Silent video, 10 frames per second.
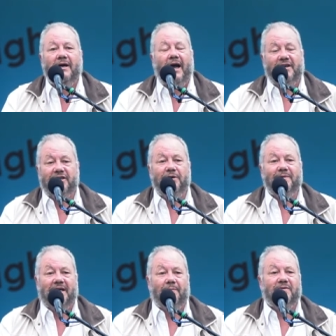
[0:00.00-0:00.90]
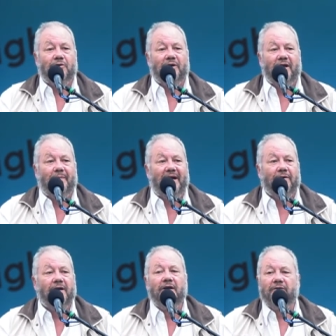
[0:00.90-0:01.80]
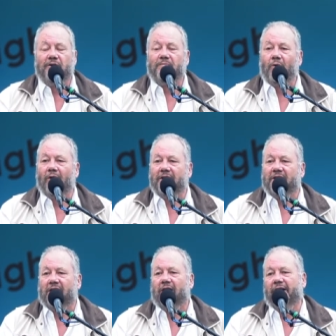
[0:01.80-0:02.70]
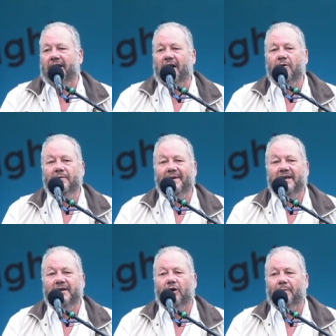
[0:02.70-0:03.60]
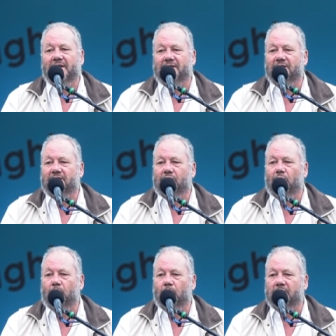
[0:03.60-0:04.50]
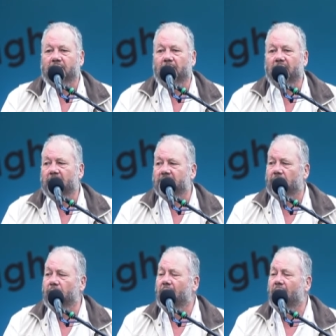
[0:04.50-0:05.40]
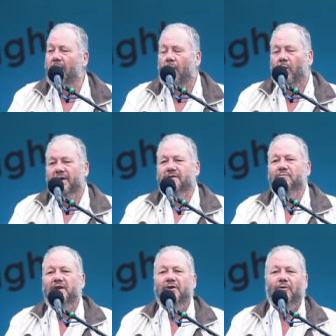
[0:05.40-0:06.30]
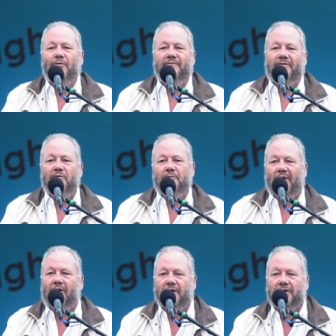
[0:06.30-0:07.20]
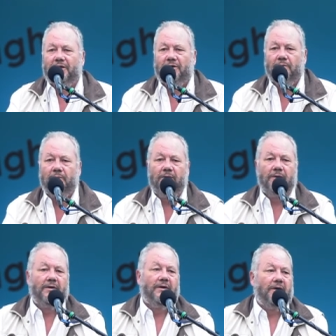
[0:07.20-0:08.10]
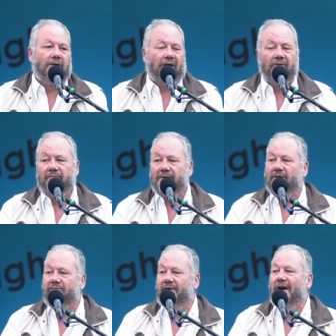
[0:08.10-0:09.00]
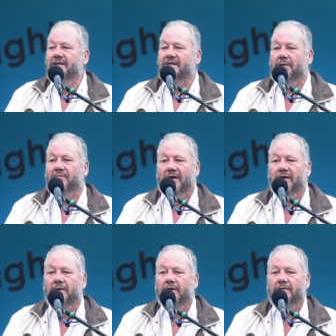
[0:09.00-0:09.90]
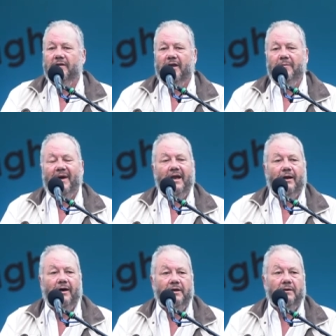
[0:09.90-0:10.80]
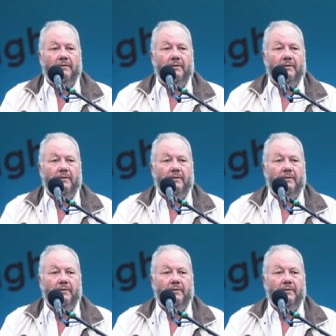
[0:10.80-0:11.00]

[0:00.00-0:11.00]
And she was up talking about the appalling decline in home economics in schools. So what does a real food blogger do? They find something that they may like.